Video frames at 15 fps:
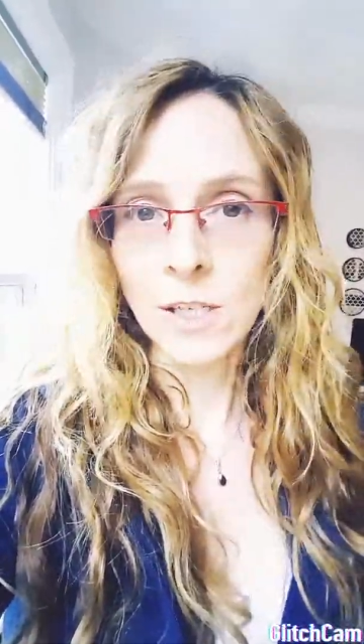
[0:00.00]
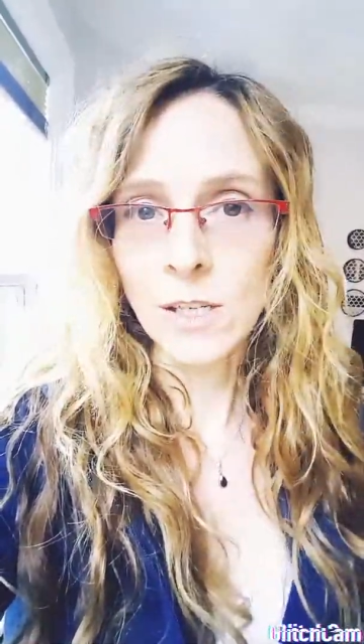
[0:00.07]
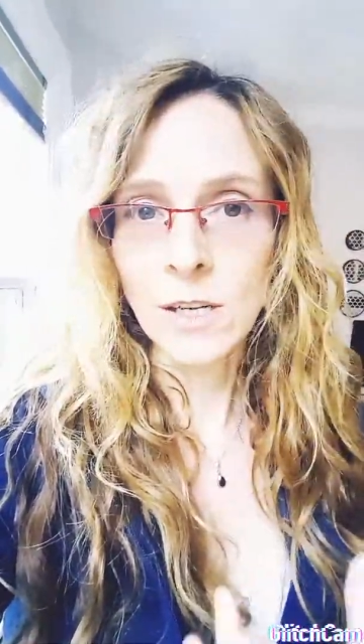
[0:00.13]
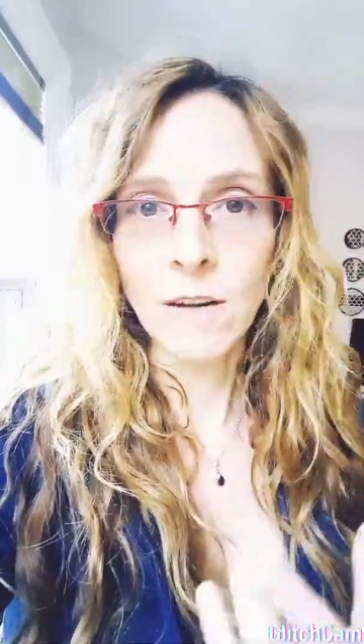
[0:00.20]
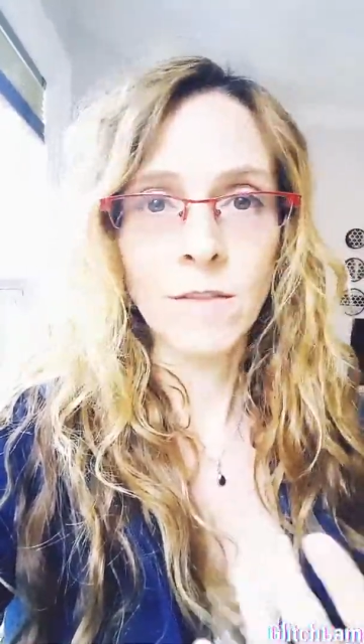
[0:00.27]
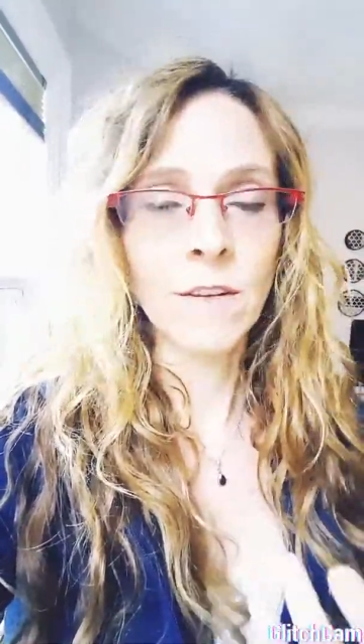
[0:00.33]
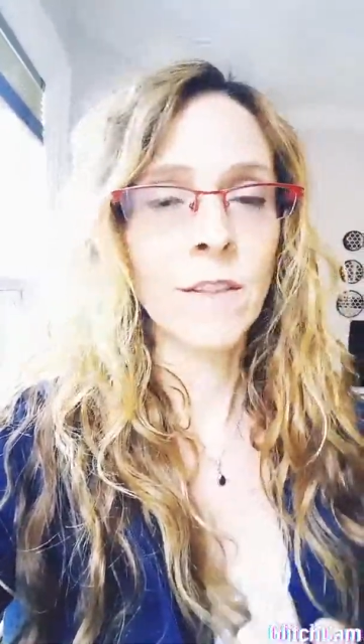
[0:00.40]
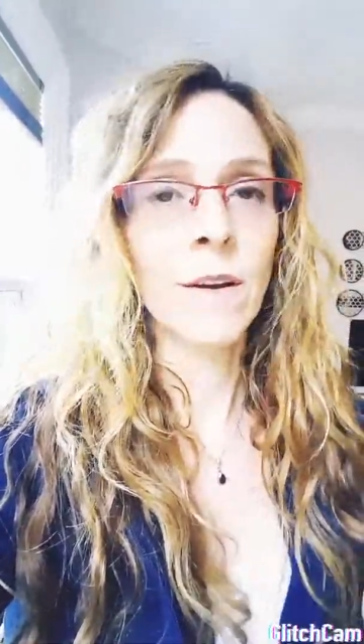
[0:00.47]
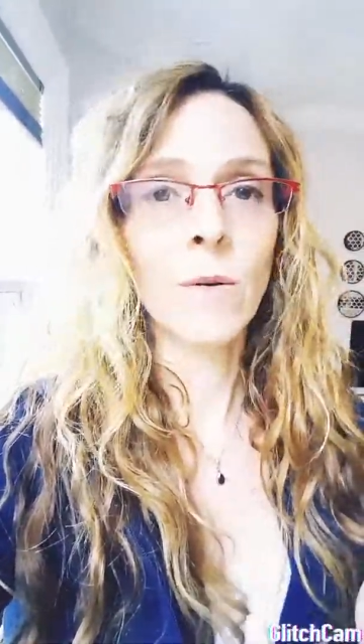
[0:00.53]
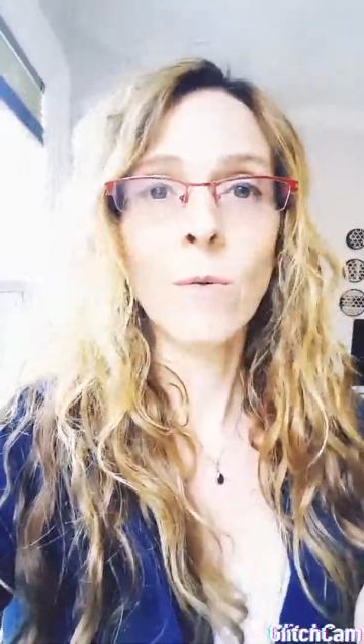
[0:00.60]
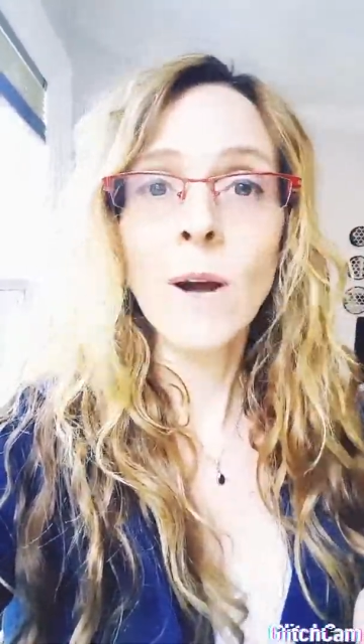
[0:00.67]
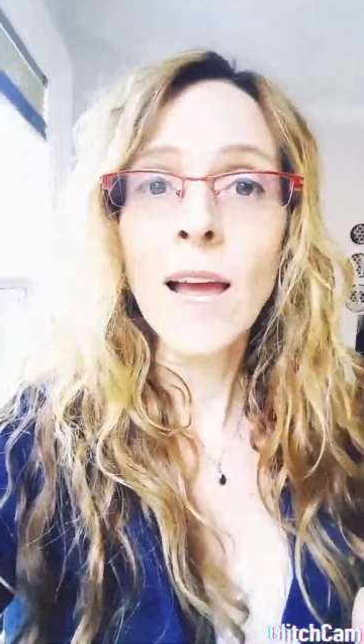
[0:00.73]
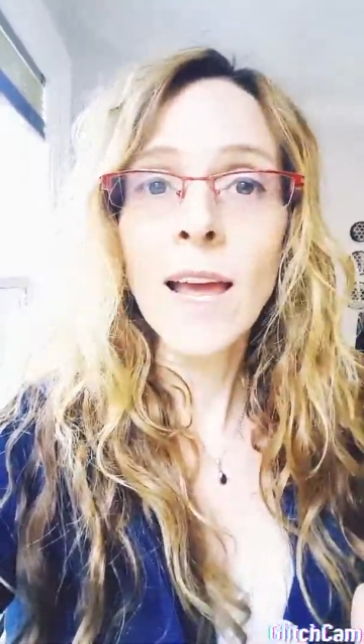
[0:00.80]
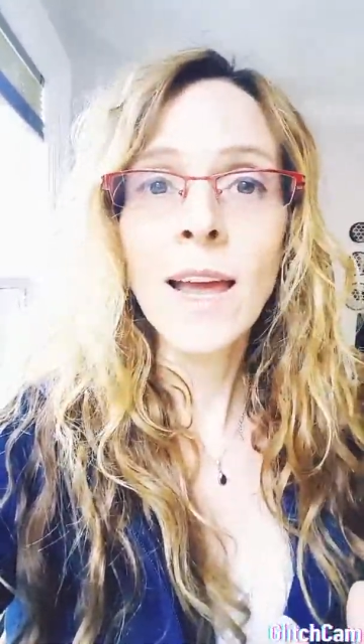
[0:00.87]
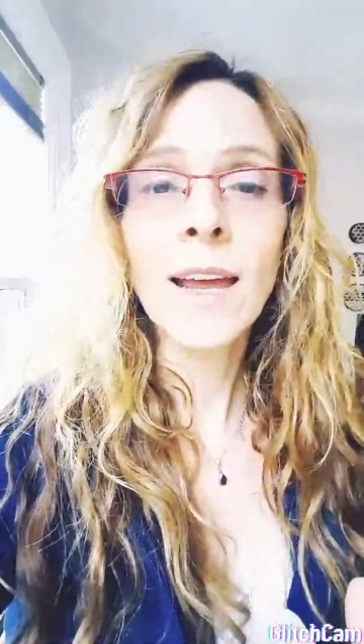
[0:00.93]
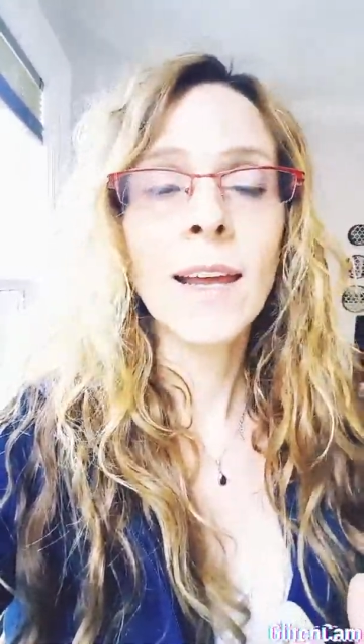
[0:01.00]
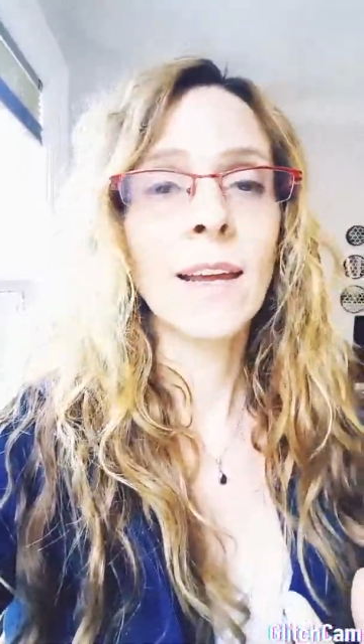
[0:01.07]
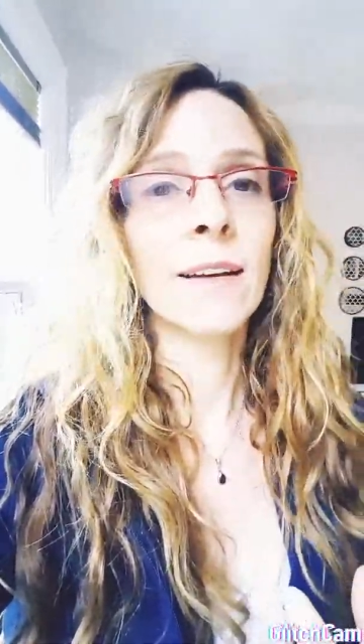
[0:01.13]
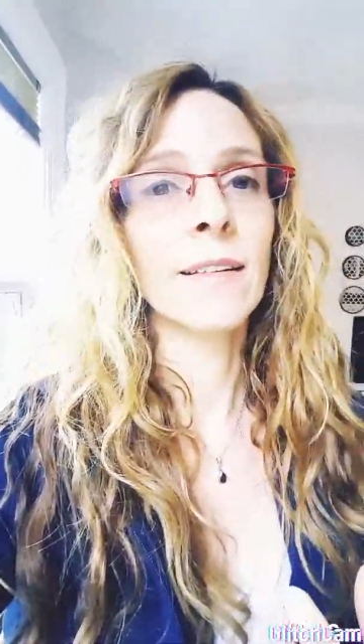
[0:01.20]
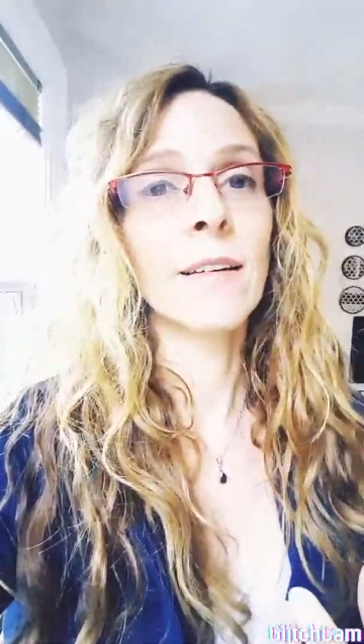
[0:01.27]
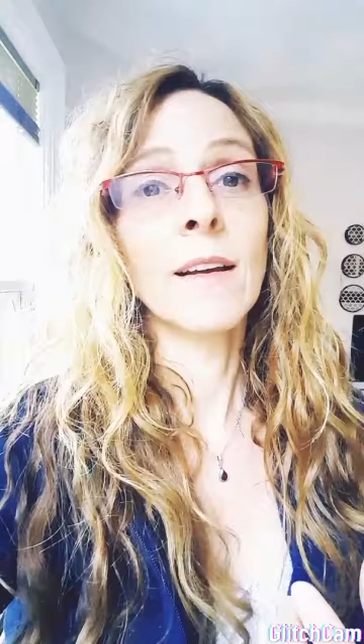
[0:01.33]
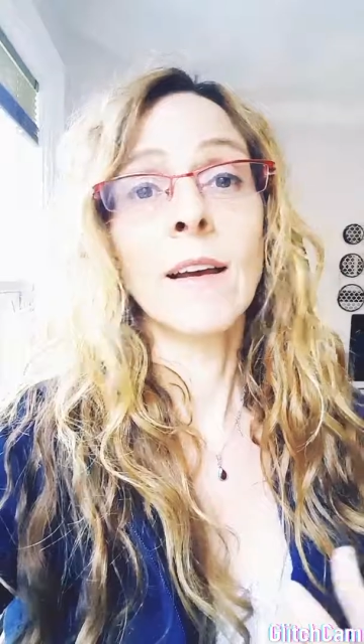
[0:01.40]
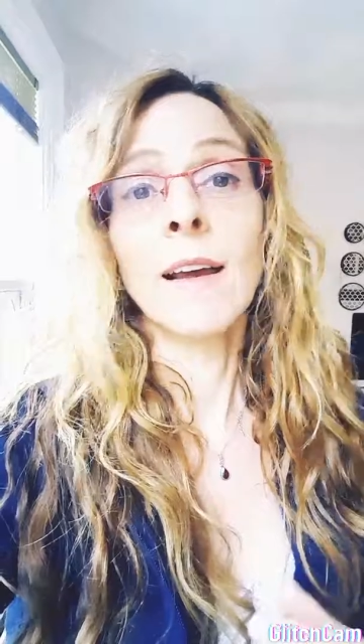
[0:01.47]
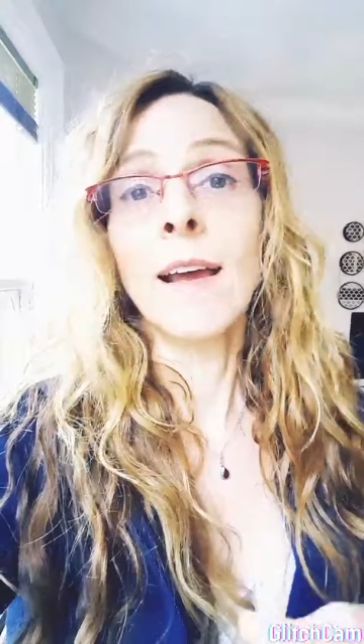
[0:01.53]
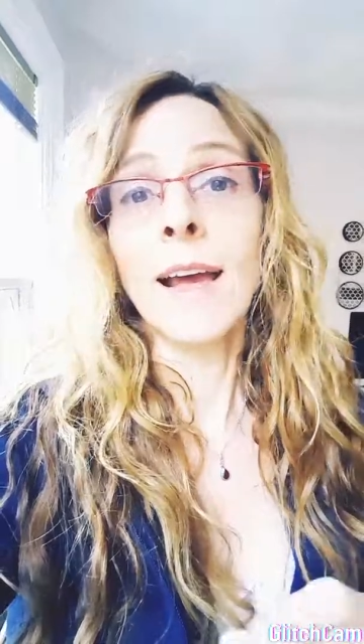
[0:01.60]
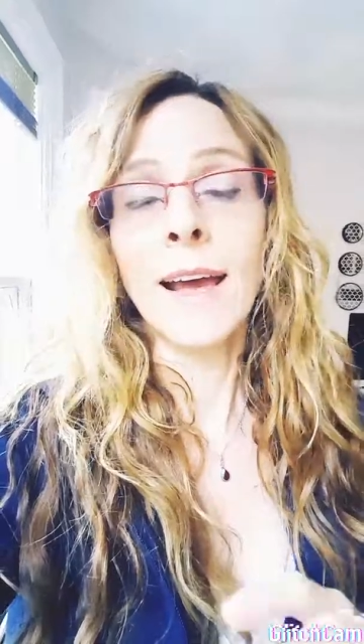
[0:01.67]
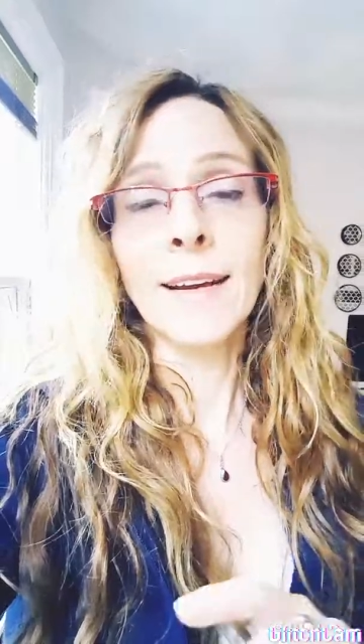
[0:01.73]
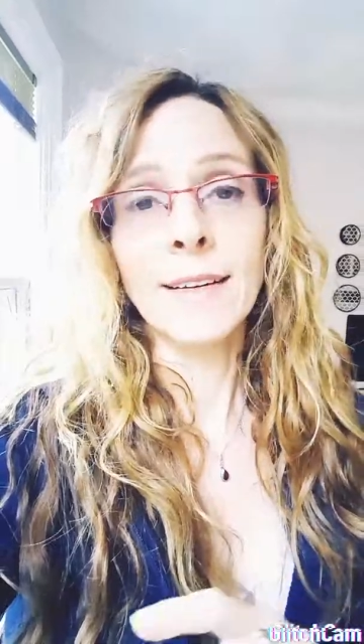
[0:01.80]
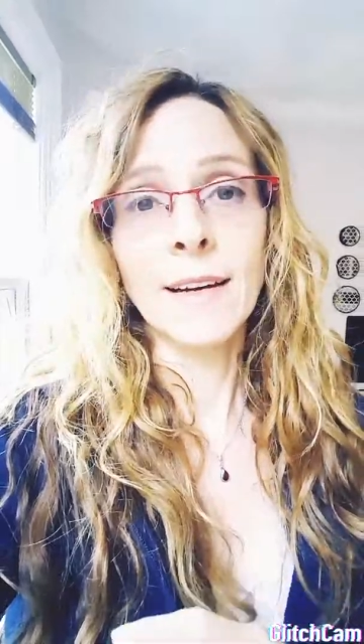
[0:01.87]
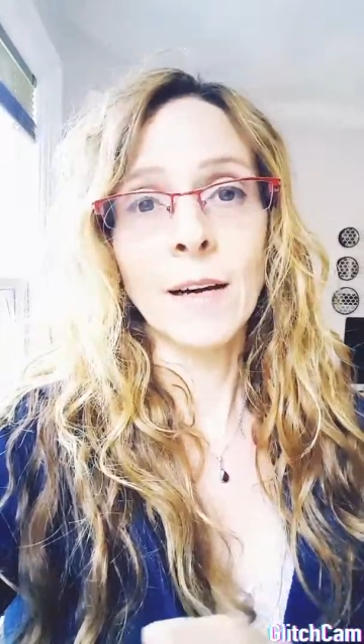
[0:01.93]
stuff in their way
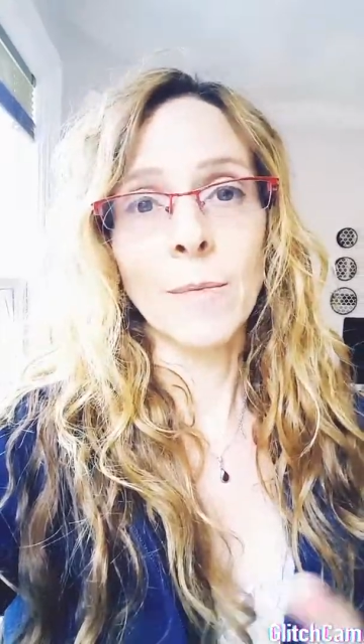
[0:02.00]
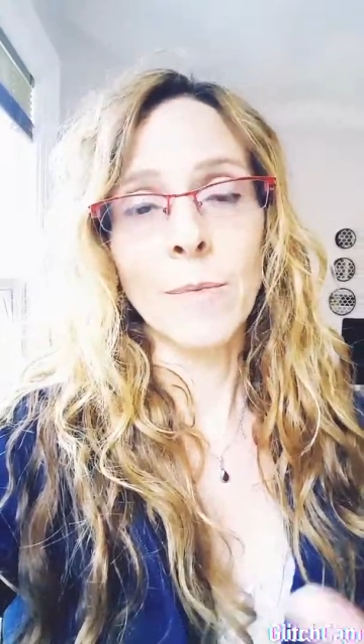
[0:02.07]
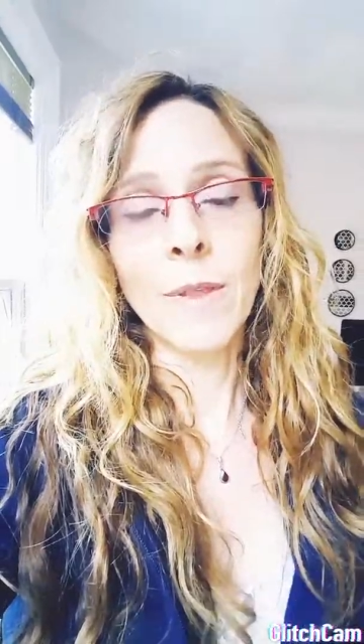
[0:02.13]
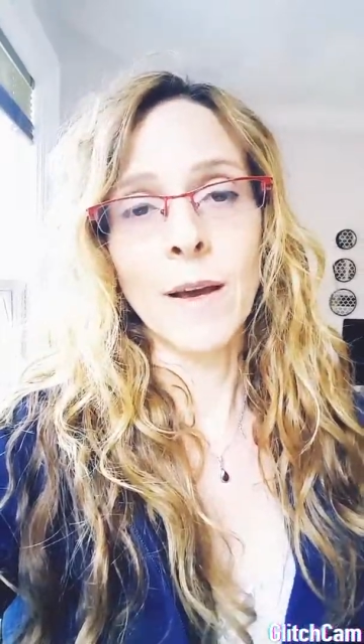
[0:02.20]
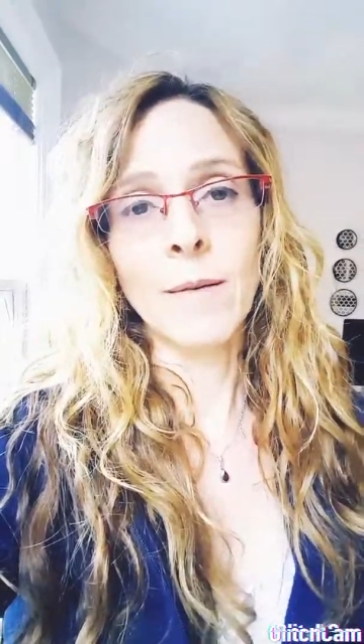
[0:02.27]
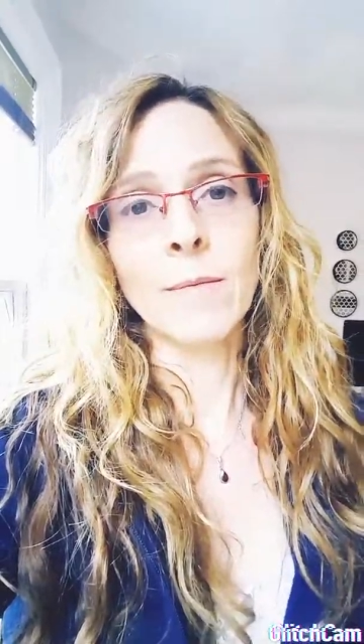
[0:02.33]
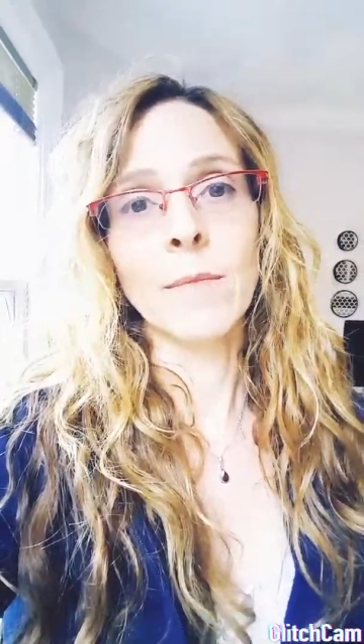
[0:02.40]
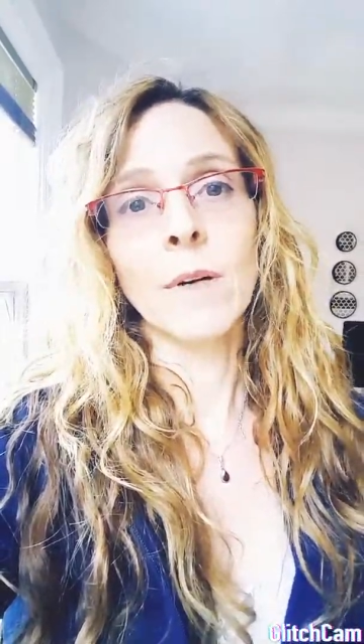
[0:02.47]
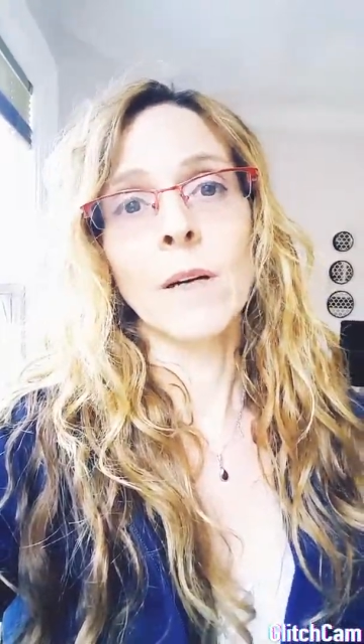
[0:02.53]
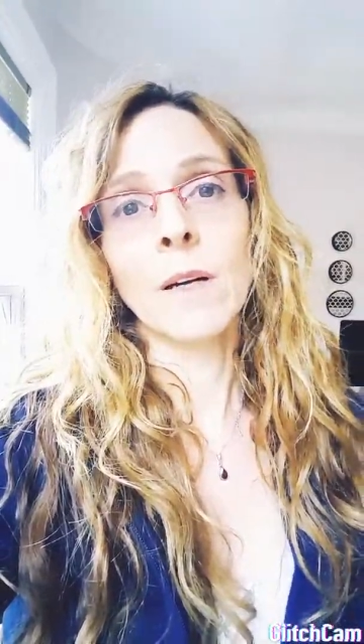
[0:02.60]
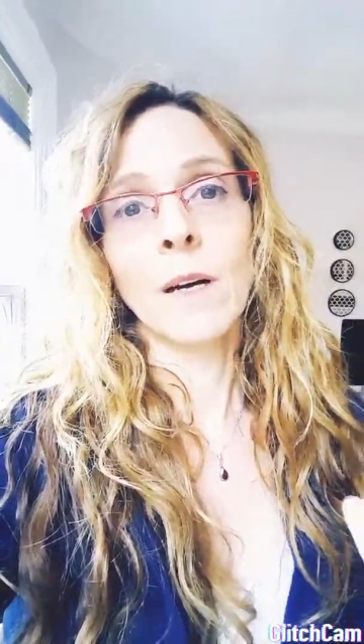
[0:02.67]
and help them